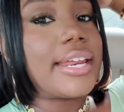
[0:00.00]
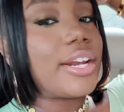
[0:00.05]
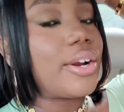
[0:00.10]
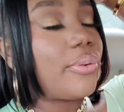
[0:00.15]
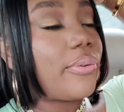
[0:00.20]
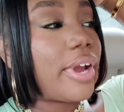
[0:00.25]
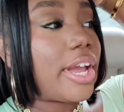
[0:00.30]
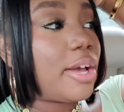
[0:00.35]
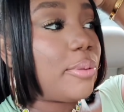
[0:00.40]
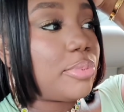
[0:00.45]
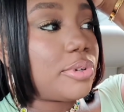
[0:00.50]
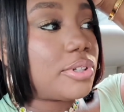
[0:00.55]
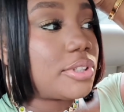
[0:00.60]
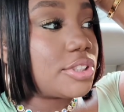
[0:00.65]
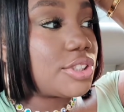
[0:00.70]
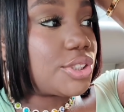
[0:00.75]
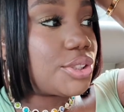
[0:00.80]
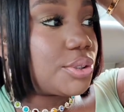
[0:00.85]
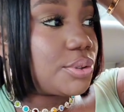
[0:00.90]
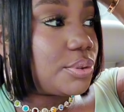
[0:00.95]
need a Red
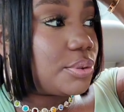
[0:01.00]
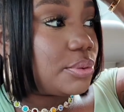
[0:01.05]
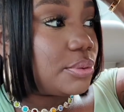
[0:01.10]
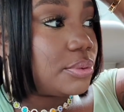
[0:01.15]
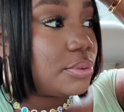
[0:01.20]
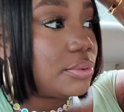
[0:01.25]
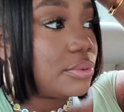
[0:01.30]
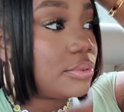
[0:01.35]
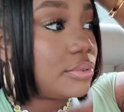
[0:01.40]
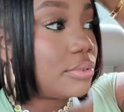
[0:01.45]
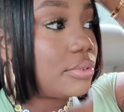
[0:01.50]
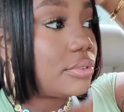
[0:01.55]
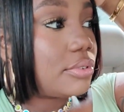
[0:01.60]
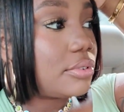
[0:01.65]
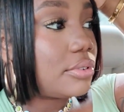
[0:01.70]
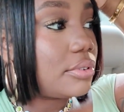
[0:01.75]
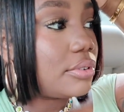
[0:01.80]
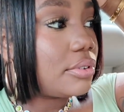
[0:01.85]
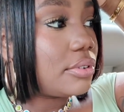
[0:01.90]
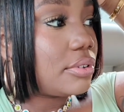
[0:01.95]
Bull too. Where
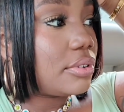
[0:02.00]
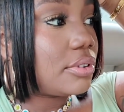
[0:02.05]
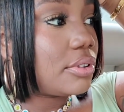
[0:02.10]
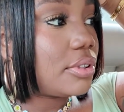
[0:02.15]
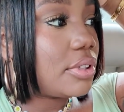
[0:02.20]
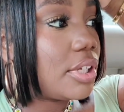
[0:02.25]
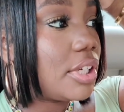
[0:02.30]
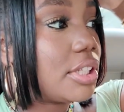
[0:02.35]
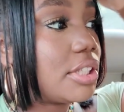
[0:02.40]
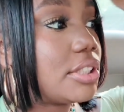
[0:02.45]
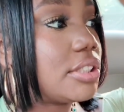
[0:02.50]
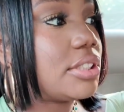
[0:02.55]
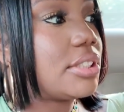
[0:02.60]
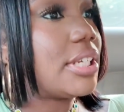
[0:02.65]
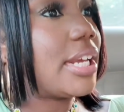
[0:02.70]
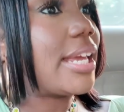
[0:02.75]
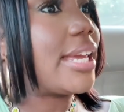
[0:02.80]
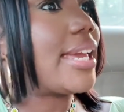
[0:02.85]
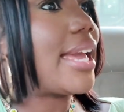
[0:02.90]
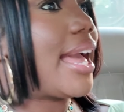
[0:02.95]
you, at
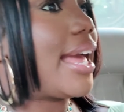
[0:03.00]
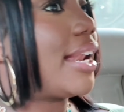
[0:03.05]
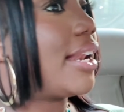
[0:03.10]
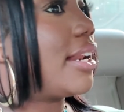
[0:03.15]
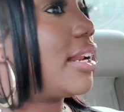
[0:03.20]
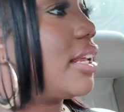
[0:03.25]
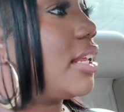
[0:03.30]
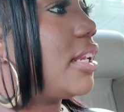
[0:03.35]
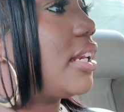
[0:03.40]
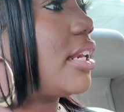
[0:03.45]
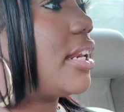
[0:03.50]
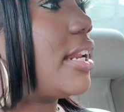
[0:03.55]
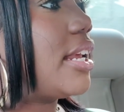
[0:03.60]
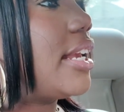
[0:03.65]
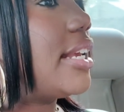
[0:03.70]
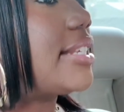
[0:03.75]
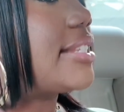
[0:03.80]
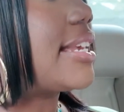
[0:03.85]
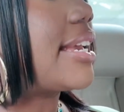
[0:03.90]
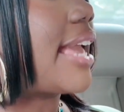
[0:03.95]
McDonald's.
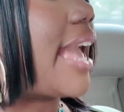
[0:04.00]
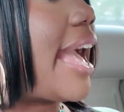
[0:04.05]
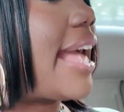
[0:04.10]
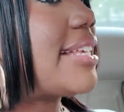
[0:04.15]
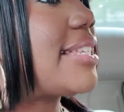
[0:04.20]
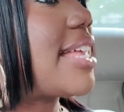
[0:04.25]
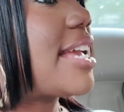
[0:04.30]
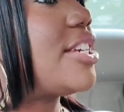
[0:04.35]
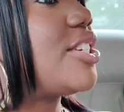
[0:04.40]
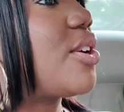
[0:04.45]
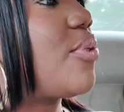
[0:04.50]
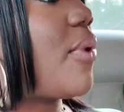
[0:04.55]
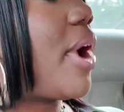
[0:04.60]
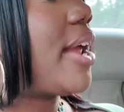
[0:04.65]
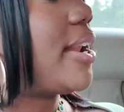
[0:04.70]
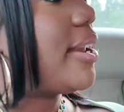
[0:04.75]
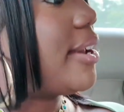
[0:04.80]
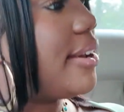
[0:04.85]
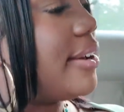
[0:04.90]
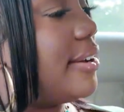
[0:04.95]
it's a gas station
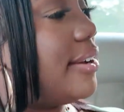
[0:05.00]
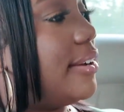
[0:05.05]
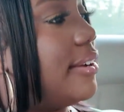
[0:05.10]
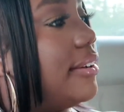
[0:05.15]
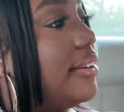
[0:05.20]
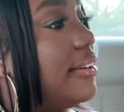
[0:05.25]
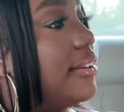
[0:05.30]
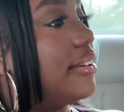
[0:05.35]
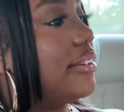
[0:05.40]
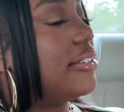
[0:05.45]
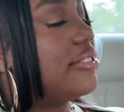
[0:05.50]
right there. Tell